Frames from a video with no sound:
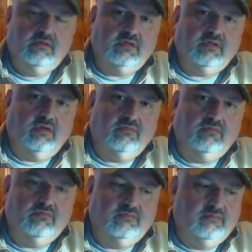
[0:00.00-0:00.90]
So,
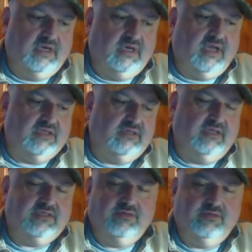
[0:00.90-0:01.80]
but it also has
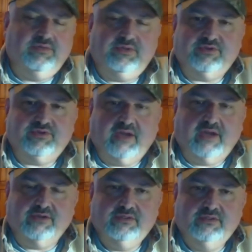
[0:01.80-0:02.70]
to do with your
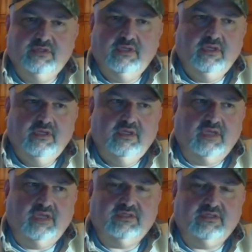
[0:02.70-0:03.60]
strikers.
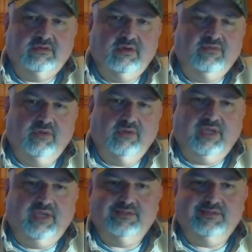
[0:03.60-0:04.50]
Also of
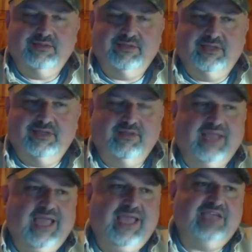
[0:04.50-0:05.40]
location. Another
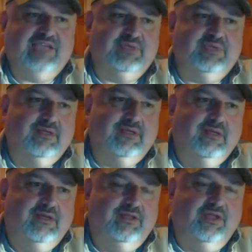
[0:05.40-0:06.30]
guy asked me
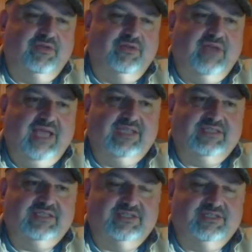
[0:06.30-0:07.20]
the other night, he
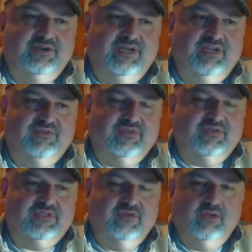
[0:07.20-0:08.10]
said, is there any difference
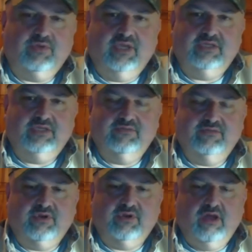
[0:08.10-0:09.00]
of the location of
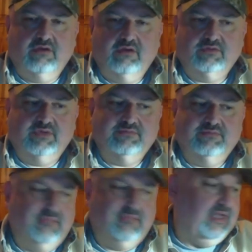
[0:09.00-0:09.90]
your calls? Well, and